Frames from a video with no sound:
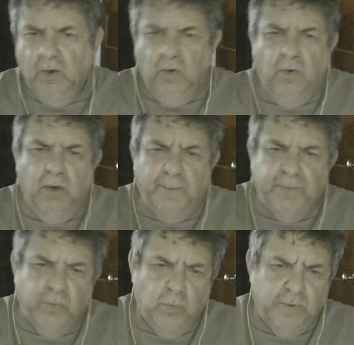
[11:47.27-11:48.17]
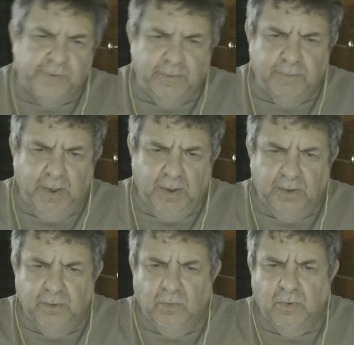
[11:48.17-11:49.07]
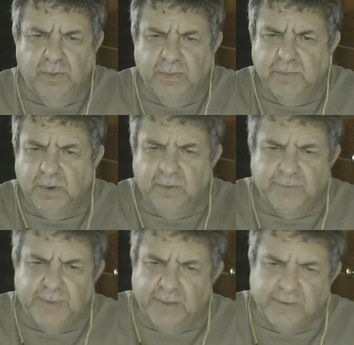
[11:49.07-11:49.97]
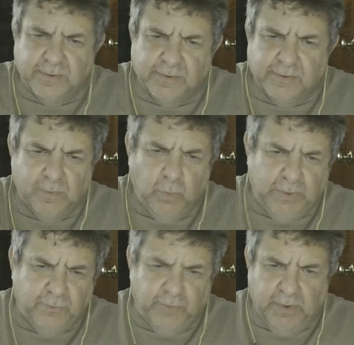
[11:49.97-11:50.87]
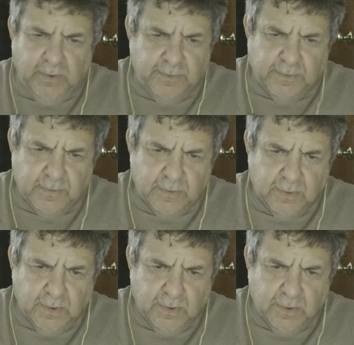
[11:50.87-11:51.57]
or up in the woods in Maine or in the middle of deserts and wheat fields,